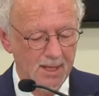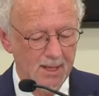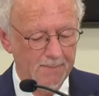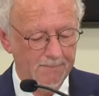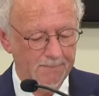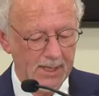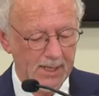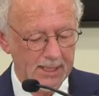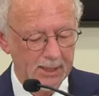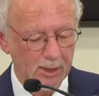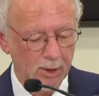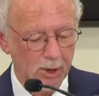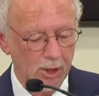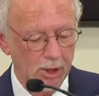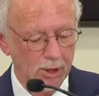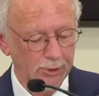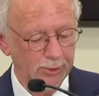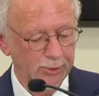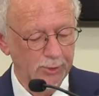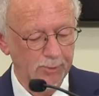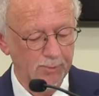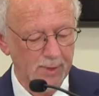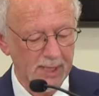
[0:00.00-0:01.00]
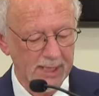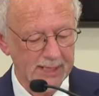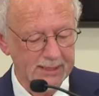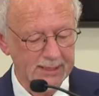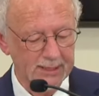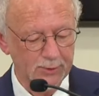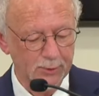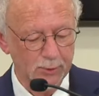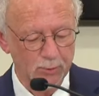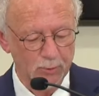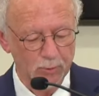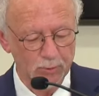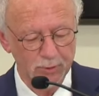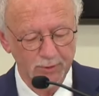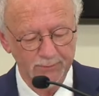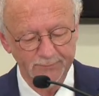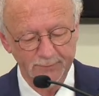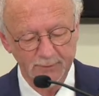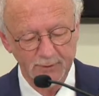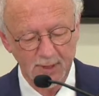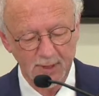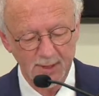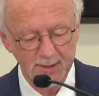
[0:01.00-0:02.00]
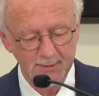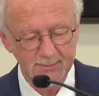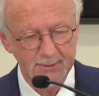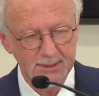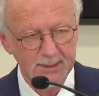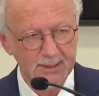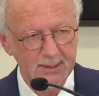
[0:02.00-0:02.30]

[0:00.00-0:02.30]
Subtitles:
by undermining the rule of law,